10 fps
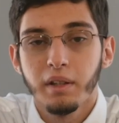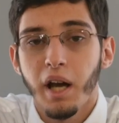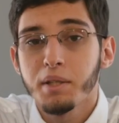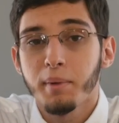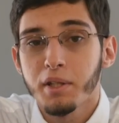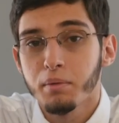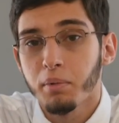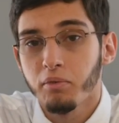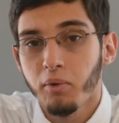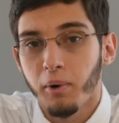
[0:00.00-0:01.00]
As mentioned
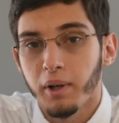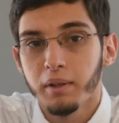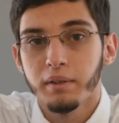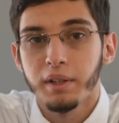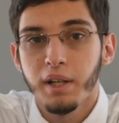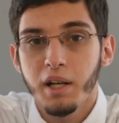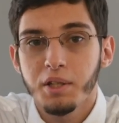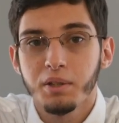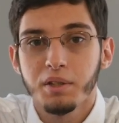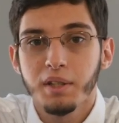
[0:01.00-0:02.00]
before, the
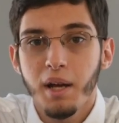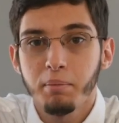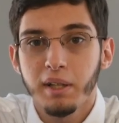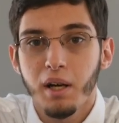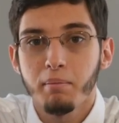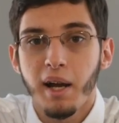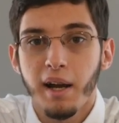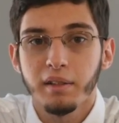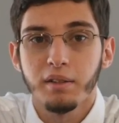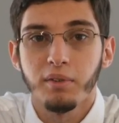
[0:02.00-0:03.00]
notch does not become
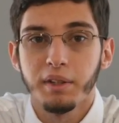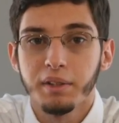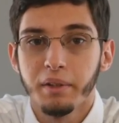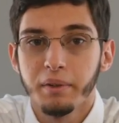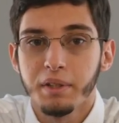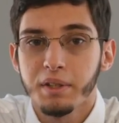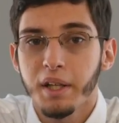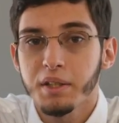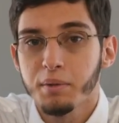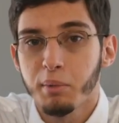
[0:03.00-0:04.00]
active until the
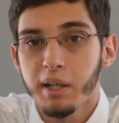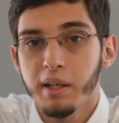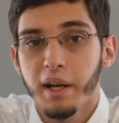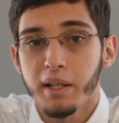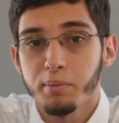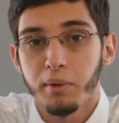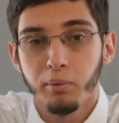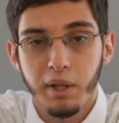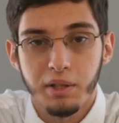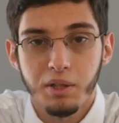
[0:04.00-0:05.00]
set speed has been
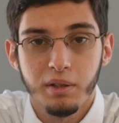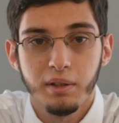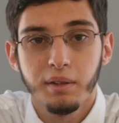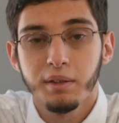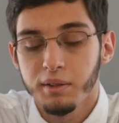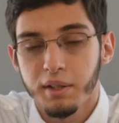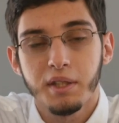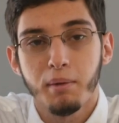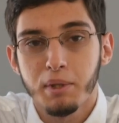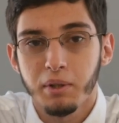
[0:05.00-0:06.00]
reached. Let's
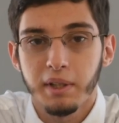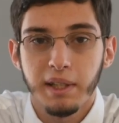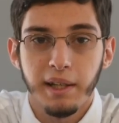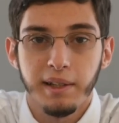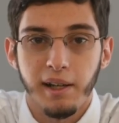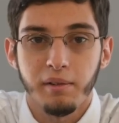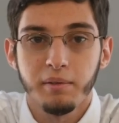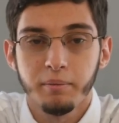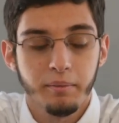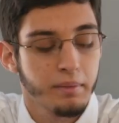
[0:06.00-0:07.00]
demonstrate that now.
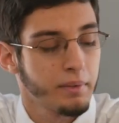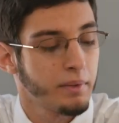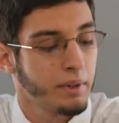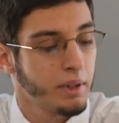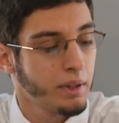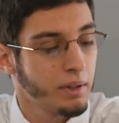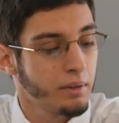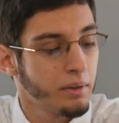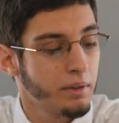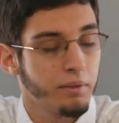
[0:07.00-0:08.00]

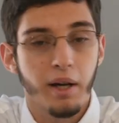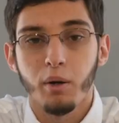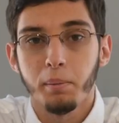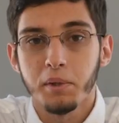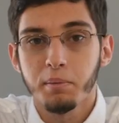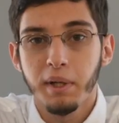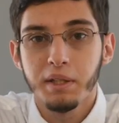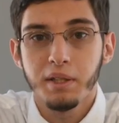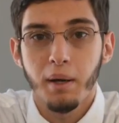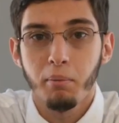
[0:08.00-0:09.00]
If I go up to speed
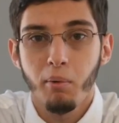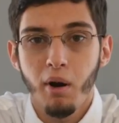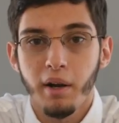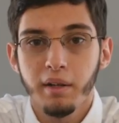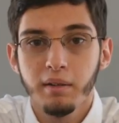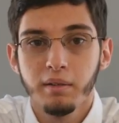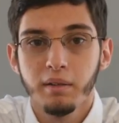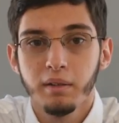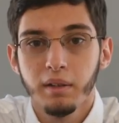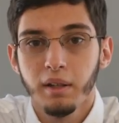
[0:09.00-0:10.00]
step 1,
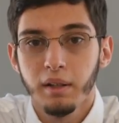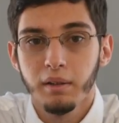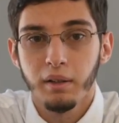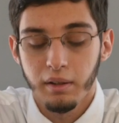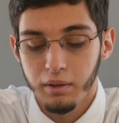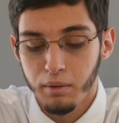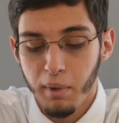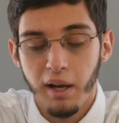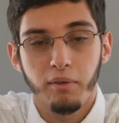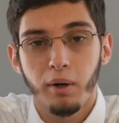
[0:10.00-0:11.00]
you
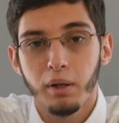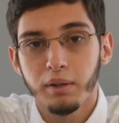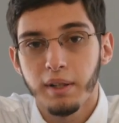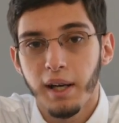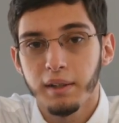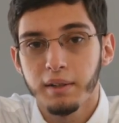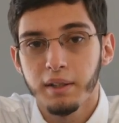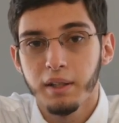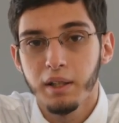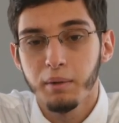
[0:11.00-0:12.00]
may have heard that
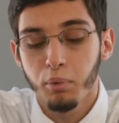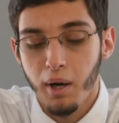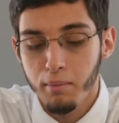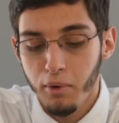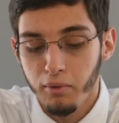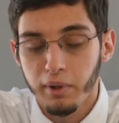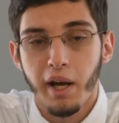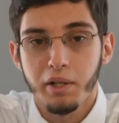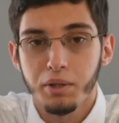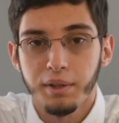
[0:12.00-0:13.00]
the prime mover
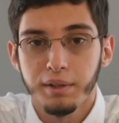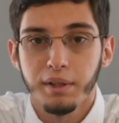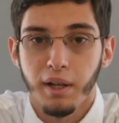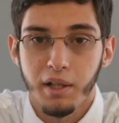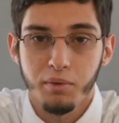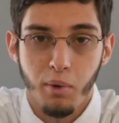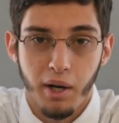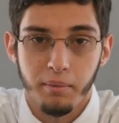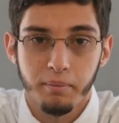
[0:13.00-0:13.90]
notched into notch 1.